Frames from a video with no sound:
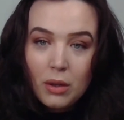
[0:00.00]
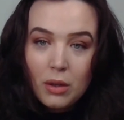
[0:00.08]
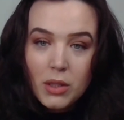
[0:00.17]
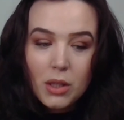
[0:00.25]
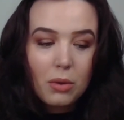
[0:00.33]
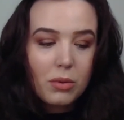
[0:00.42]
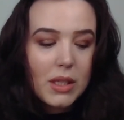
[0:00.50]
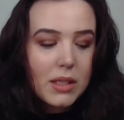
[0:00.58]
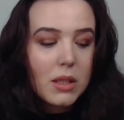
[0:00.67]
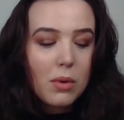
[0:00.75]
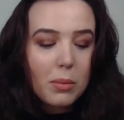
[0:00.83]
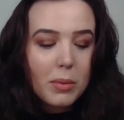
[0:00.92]
So this
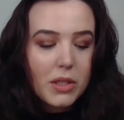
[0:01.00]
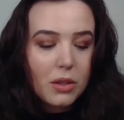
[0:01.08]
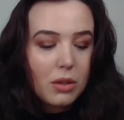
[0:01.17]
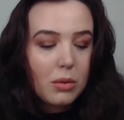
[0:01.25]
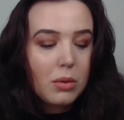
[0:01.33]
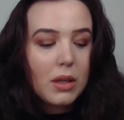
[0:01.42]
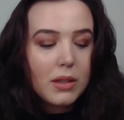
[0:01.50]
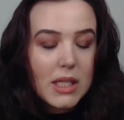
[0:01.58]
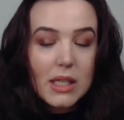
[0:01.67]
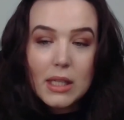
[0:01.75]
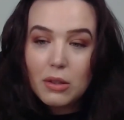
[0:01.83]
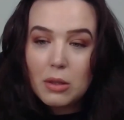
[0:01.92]
is what we do. This
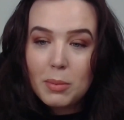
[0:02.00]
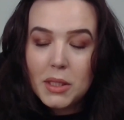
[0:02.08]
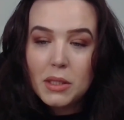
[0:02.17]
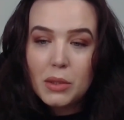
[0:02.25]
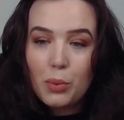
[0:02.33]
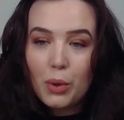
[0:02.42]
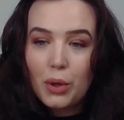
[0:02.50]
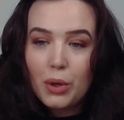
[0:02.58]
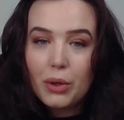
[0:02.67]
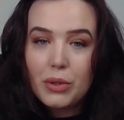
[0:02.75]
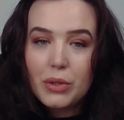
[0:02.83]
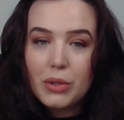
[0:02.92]
is how the business
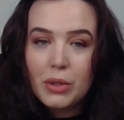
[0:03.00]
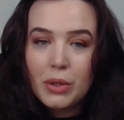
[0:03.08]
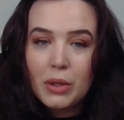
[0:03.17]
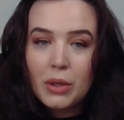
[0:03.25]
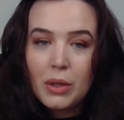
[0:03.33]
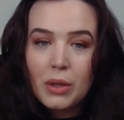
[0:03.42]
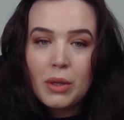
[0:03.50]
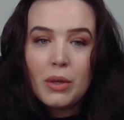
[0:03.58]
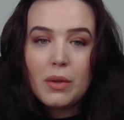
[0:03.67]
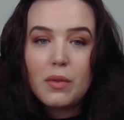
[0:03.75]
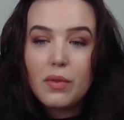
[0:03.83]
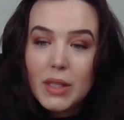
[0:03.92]
works.
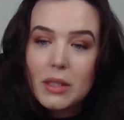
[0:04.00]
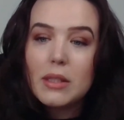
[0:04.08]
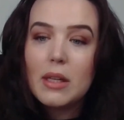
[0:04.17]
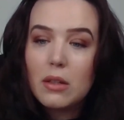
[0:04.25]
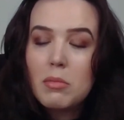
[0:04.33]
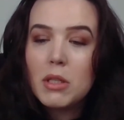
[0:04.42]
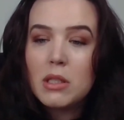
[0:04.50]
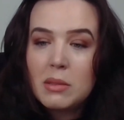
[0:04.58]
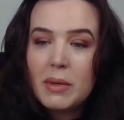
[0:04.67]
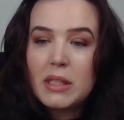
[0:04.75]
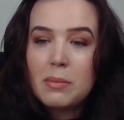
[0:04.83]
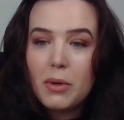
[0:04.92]
This is how the business
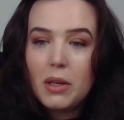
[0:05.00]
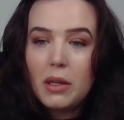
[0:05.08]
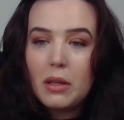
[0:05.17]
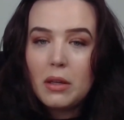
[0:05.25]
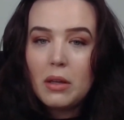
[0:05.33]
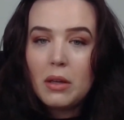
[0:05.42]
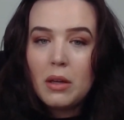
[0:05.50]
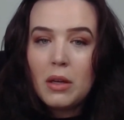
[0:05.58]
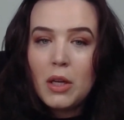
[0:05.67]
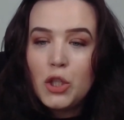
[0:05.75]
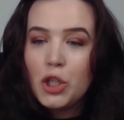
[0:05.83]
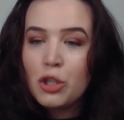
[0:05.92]
makes money.
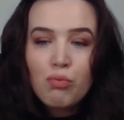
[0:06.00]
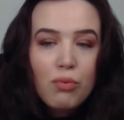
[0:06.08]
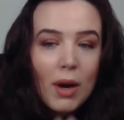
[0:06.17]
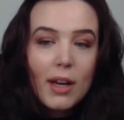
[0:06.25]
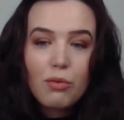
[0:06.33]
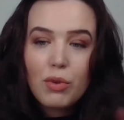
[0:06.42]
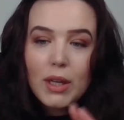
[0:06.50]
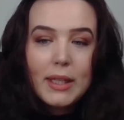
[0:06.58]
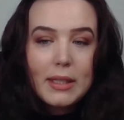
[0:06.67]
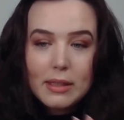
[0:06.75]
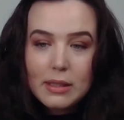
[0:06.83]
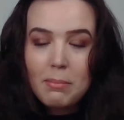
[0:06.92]
Just write really
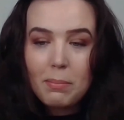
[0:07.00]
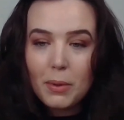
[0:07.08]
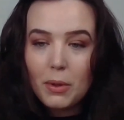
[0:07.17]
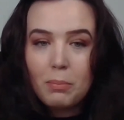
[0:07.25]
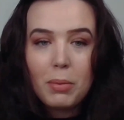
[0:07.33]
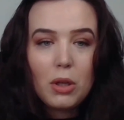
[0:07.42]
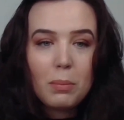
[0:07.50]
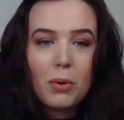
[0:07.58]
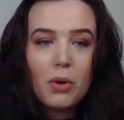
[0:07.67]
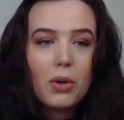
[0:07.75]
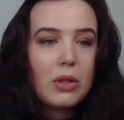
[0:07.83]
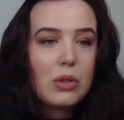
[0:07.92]
simple bullet
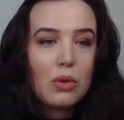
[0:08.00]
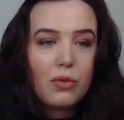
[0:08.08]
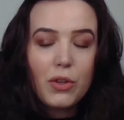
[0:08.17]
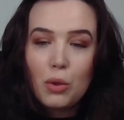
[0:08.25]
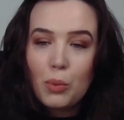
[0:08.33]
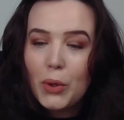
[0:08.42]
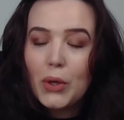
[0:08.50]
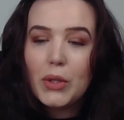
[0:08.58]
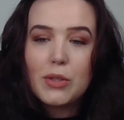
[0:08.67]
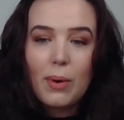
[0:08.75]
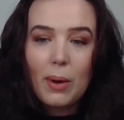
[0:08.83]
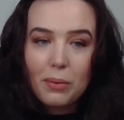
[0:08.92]
points or a few words
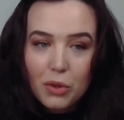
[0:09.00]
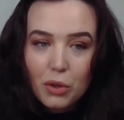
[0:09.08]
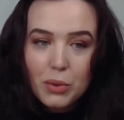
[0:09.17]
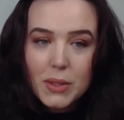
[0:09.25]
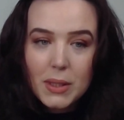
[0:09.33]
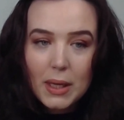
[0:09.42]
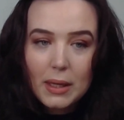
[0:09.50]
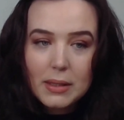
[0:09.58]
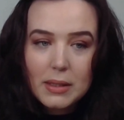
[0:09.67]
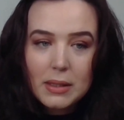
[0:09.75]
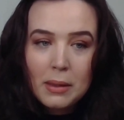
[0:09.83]
around those things.